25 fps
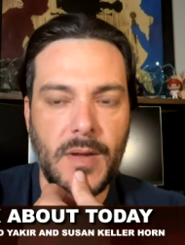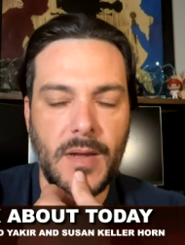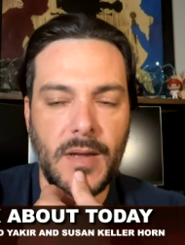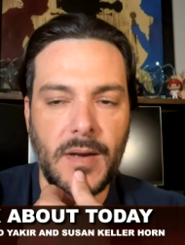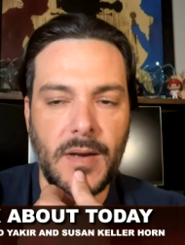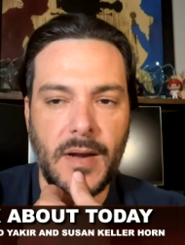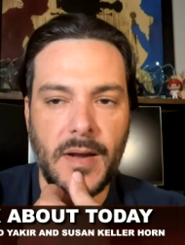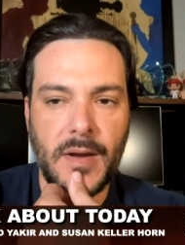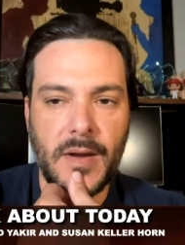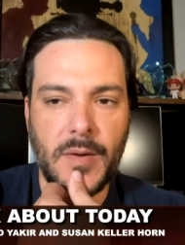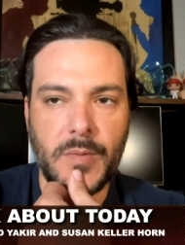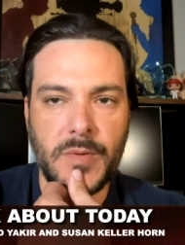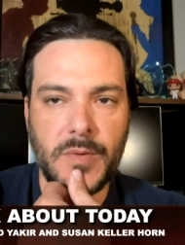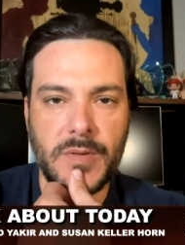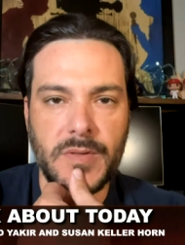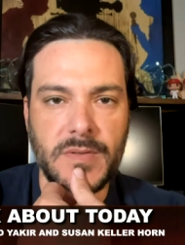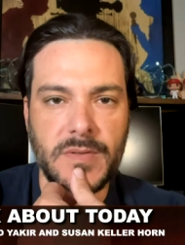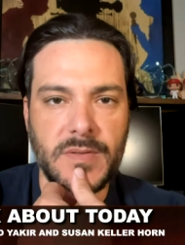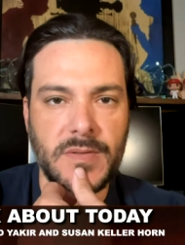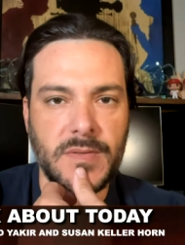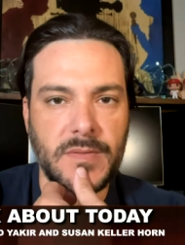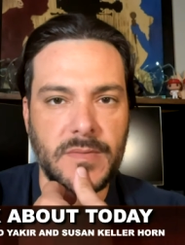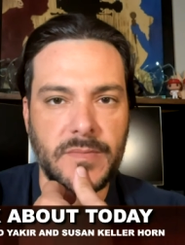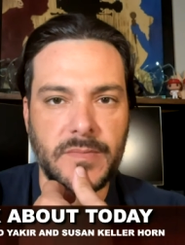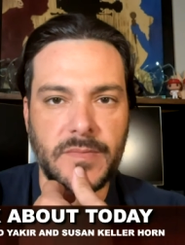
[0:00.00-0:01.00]
and I
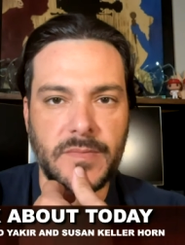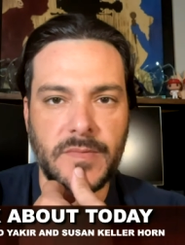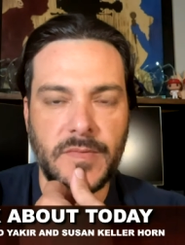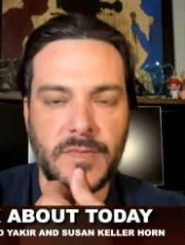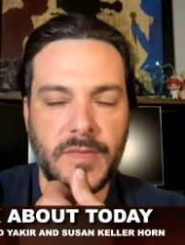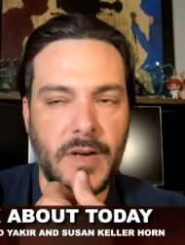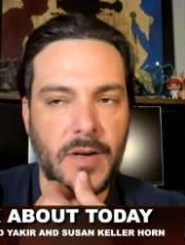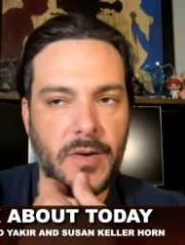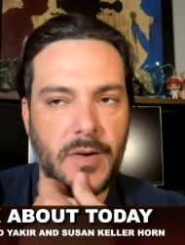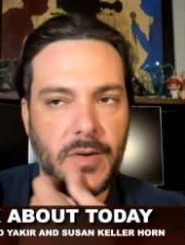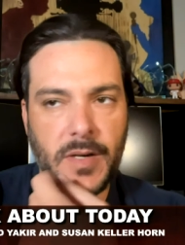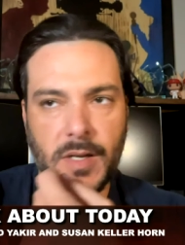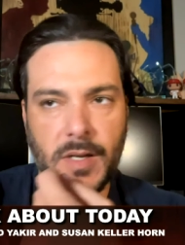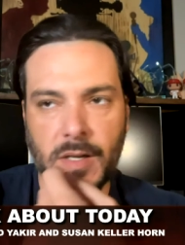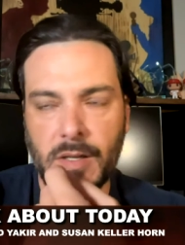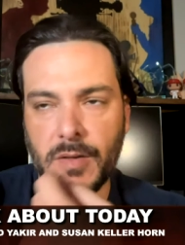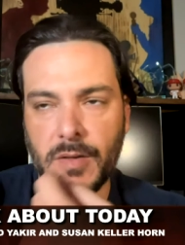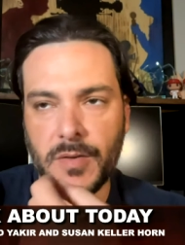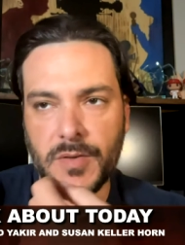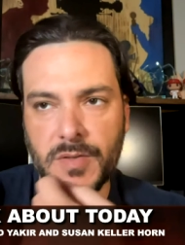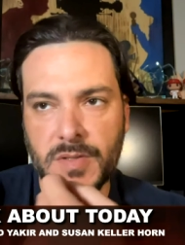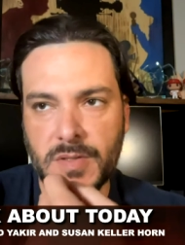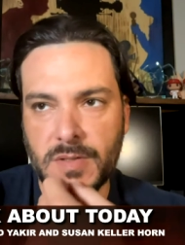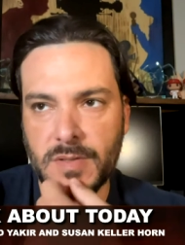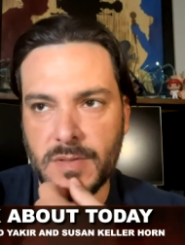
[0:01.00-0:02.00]
was very
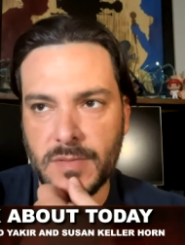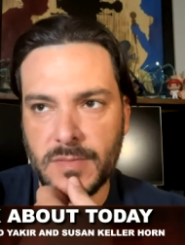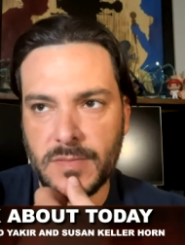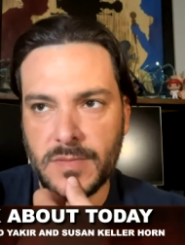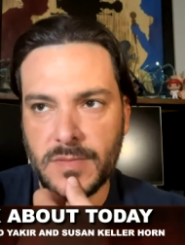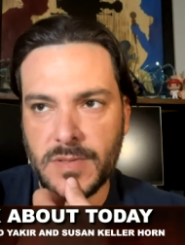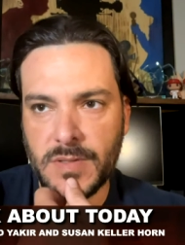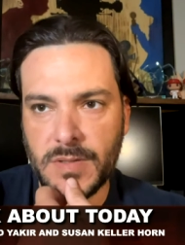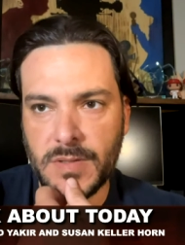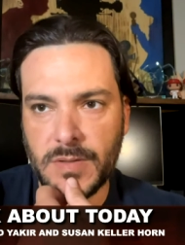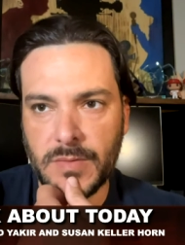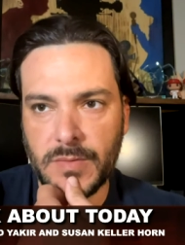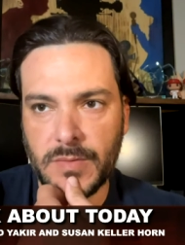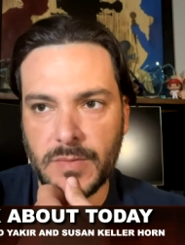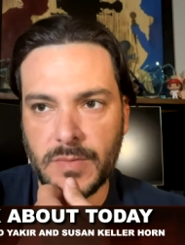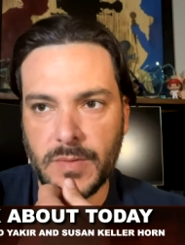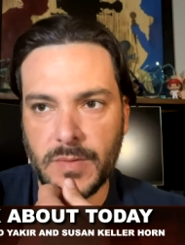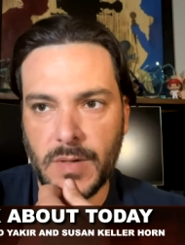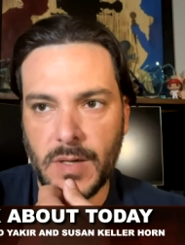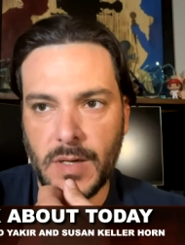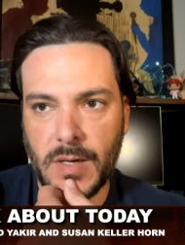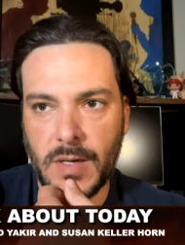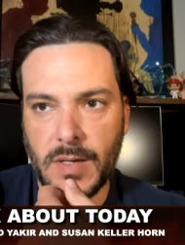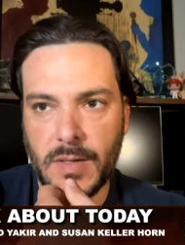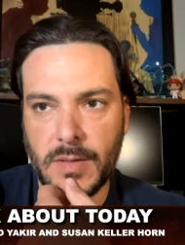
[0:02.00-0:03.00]
close
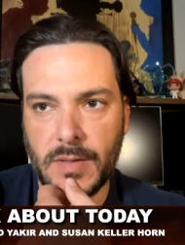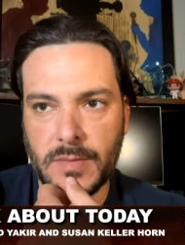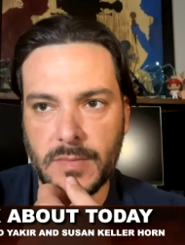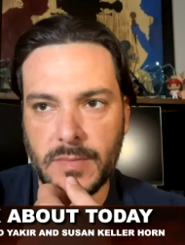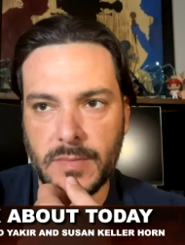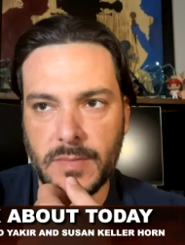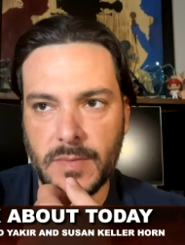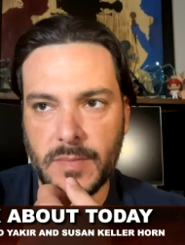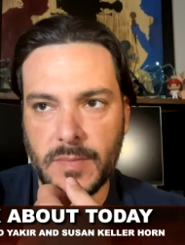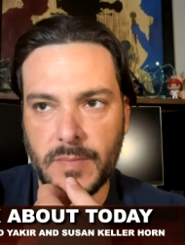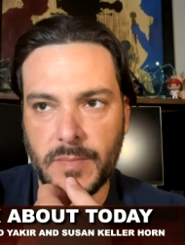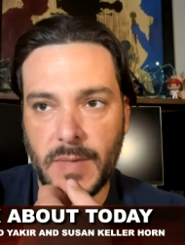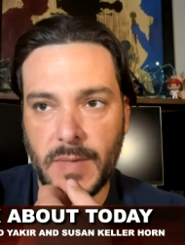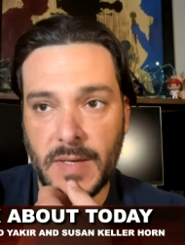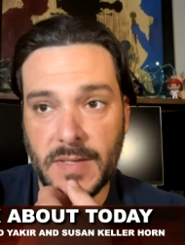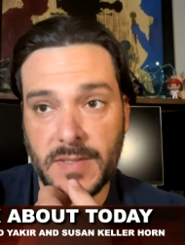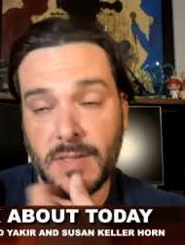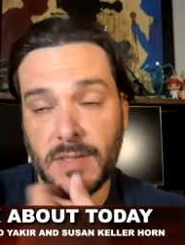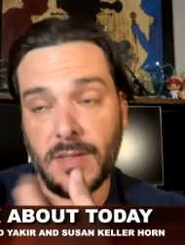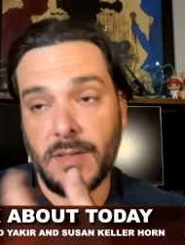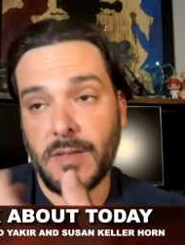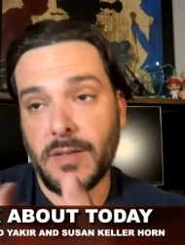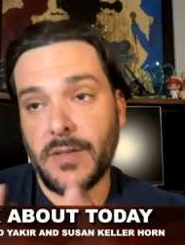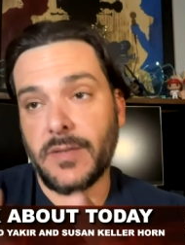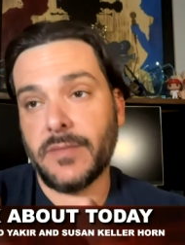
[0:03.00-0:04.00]
to
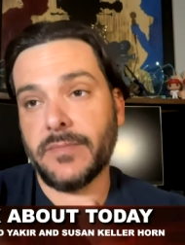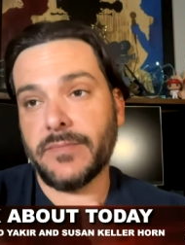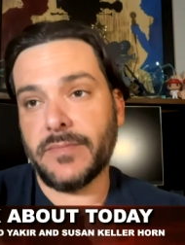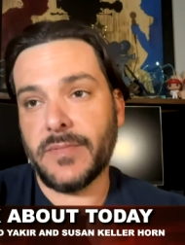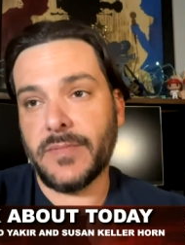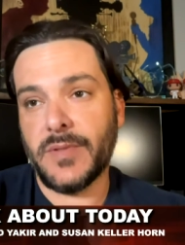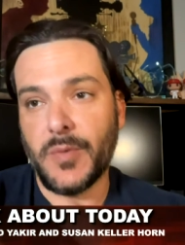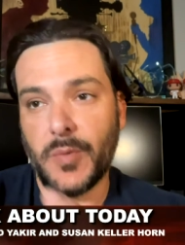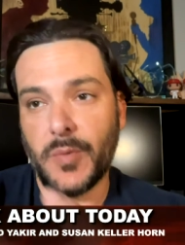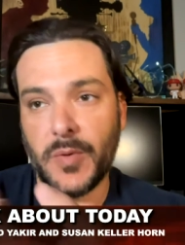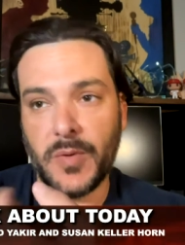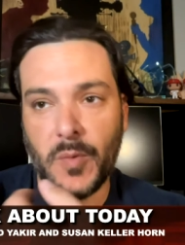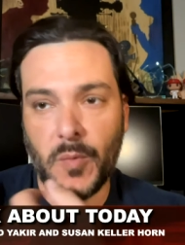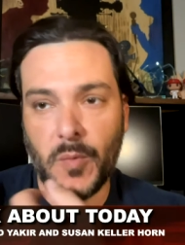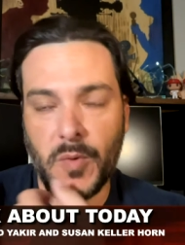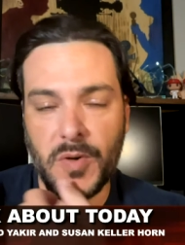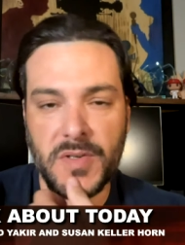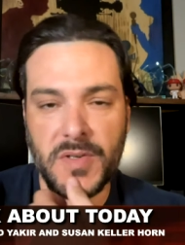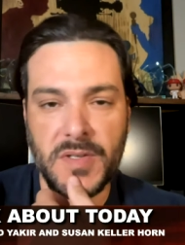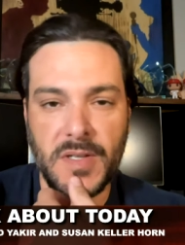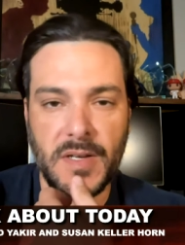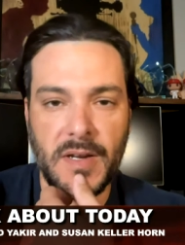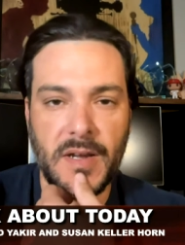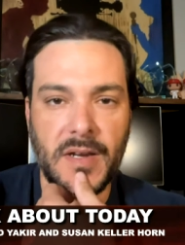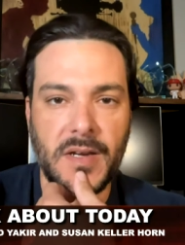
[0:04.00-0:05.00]
basically doing the
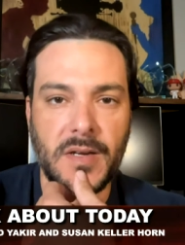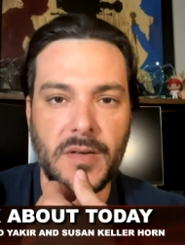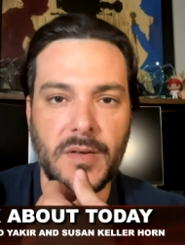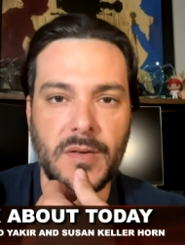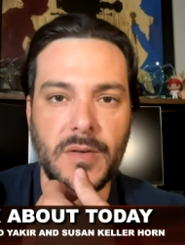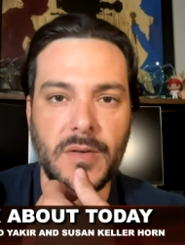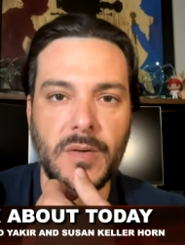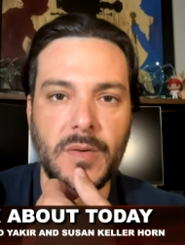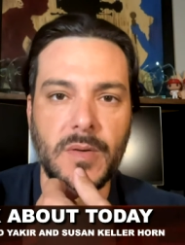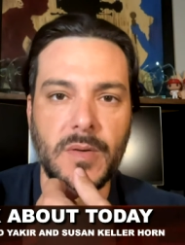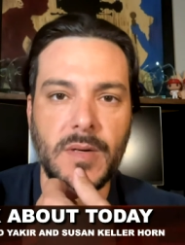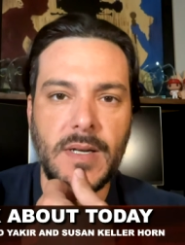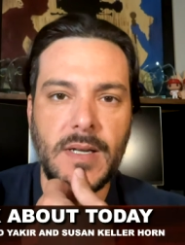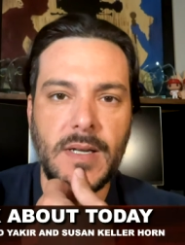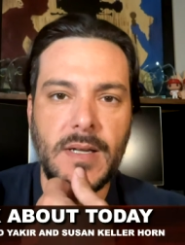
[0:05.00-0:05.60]
worst thing I can do.